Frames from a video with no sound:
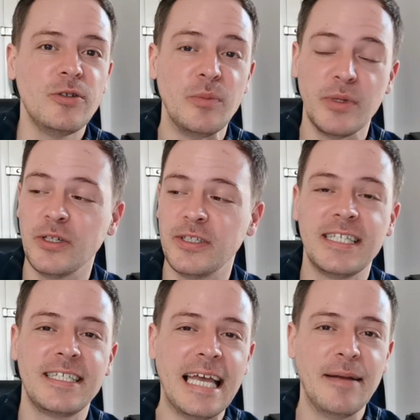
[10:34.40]
awesome
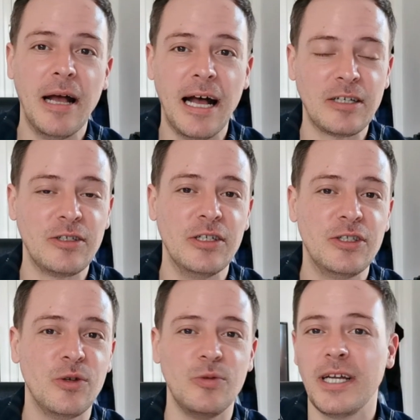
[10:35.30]
because this game
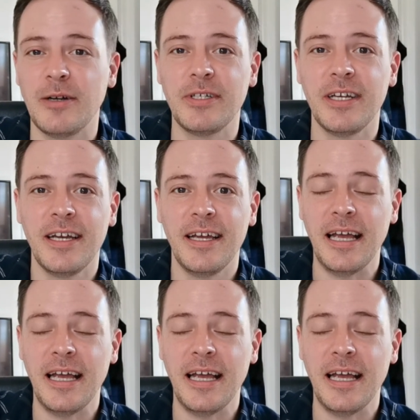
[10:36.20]
actually sold out